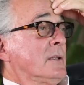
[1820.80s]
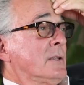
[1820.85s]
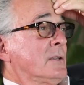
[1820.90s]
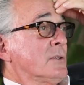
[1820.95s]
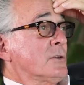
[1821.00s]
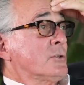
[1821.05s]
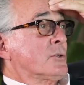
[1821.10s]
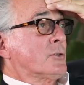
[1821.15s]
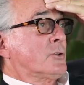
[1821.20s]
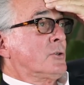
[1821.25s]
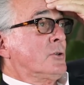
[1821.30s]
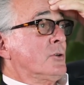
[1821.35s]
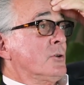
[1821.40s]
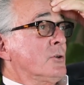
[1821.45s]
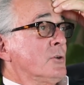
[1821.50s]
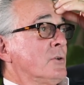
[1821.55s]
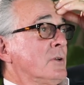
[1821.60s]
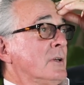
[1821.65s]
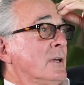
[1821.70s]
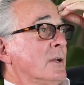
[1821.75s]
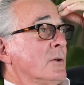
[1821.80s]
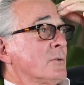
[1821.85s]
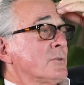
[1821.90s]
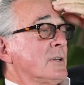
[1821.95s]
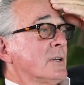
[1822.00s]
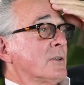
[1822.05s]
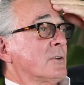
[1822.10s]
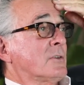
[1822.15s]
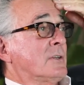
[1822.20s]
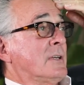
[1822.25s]
the security at
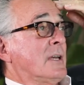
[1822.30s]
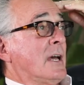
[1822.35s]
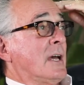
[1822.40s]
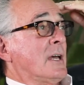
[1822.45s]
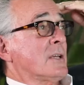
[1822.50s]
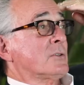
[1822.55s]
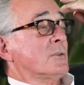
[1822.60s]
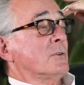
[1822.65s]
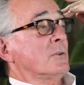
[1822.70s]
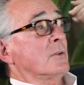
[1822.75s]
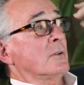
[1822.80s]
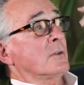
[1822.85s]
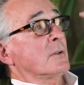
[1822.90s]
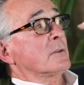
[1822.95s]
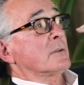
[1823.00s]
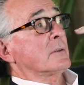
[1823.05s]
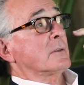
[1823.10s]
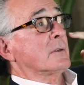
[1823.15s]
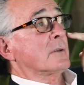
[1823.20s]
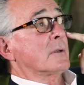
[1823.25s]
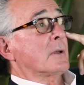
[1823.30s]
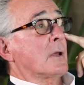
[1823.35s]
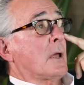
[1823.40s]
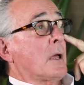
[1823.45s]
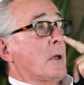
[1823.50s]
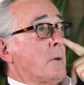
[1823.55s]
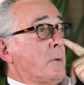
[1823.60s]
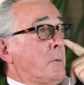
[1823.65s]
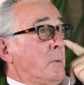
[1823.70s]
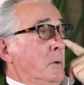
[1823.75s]
Osaka Castle
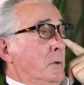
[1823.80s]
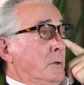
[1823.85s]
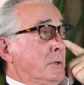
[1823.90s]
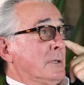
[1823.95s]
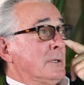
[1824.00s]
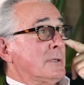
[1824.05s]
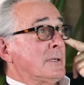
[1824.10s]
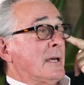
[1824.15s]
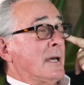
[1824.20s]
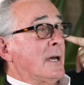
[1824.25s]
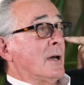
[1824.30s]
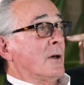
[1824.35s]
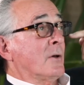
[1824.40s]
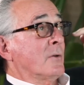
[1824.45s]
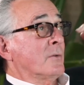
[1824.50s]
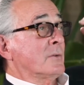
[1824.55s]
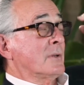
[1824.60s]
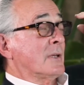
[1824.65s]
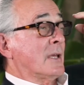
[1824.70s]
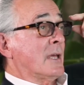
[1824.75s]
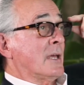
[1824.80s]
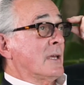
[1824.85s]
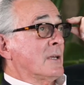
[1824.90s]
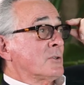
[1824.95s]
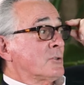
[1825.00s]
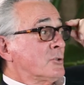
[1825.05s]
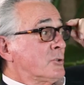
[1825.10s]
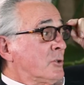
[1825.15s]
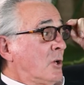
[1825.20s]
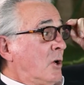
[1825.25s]
were looking down
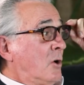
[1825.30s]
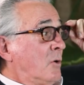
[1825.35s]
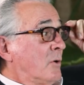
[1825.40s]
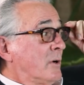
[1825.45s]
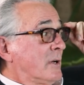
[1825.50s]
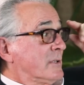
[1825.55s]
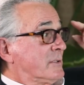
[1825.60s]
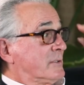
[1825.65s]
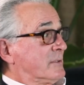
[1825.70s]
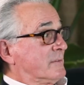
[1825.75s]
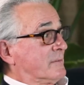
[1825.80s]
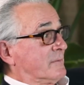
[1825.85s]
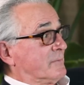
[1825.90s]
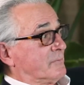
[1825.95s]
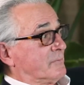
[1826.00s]
and saw us.